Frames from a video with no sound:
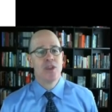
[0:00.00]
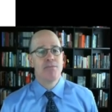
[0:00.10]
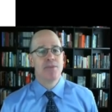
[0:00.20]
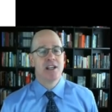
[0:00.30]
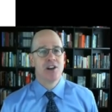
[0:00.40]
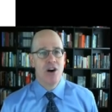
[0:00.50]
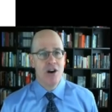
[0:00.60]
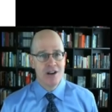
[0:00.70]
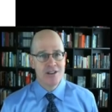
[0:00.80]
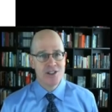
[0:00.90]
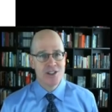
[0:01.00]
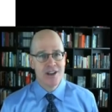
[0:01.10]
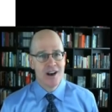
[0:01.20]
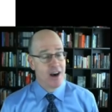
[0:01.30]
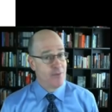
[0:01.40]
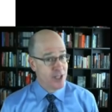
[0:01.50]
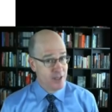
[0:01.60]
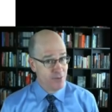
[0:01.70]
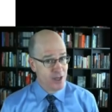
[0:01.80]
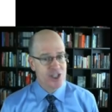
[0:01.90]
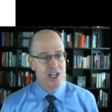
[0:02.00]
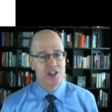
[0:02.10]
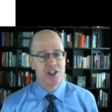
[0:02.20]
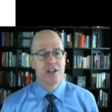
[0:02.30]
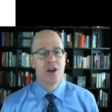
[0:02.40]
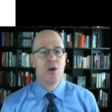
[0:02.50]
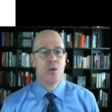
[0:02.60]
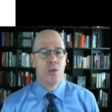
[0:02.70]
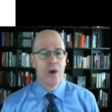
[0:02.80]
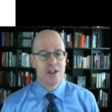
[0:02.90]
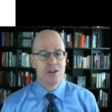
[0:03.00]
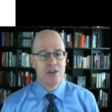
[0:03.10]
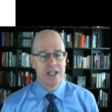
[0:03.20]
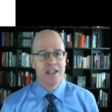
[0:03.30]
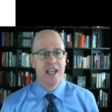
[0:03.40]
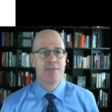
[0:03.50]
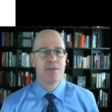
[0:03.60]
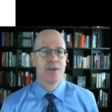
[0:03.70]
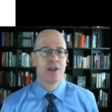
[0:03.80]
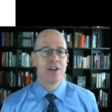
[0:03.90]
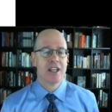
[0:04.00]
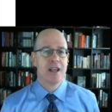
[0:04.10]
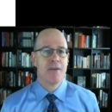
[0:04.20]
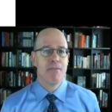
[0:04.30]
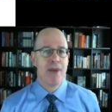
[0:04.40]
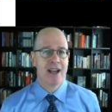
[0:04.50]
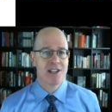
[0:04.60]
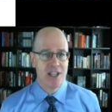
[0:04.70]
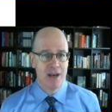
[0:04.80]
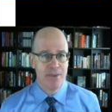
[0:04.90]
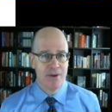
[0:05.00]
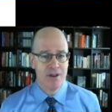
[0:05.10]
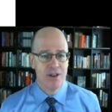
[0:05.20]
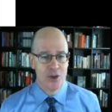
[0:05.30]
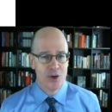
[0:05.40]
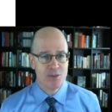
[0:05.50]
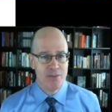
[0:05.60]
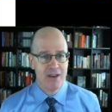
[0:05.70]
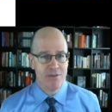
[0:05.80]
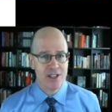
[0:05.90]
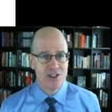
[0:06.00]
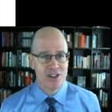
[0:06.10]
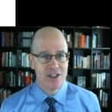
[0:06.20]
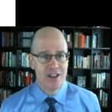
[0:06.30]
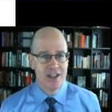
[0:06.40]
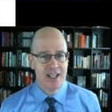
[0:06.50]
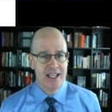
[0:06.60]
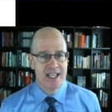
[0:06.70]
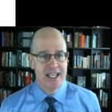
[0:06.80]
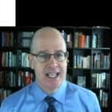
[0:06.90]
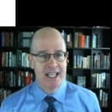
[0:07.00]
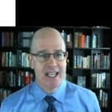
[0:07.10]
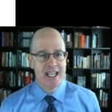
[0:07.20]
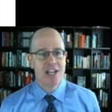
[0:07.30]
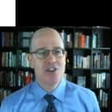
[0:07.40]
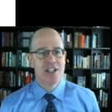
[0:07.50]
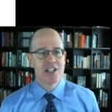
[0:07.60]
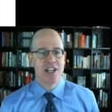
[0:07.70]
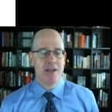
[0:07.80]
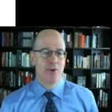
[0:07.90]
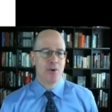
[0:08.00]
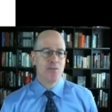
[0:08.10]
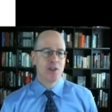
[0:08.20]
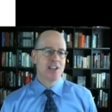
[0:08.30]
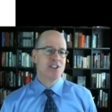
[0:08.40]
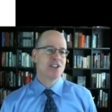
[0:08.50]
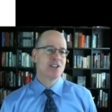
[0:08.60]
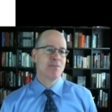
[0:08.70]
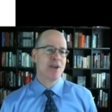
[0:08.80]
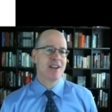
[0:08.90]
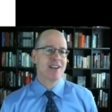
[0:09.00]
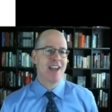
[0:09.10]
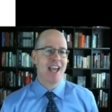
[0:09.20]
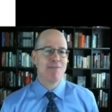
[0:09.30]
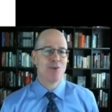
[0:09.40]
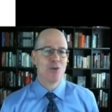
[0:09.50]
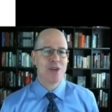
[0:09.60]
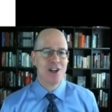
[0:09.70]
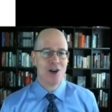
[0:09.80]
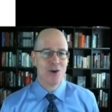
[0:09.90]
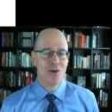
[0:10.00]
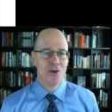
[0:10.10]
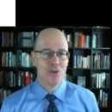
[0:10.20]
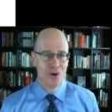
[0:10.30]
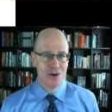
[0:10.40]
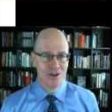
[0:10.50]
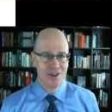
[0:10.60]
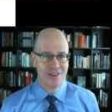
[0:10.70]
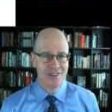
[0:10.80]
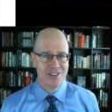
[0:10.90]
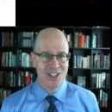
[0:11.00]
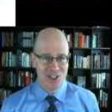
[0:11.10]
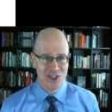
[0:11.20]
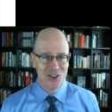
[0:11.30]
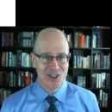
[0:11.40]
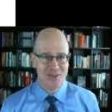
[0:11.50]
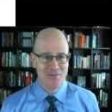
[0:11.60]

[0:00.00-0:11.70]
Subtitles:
because of the differentiation, what unique capability backs up those benefits. Here's an example. Let's pick a merino wool t-shirt.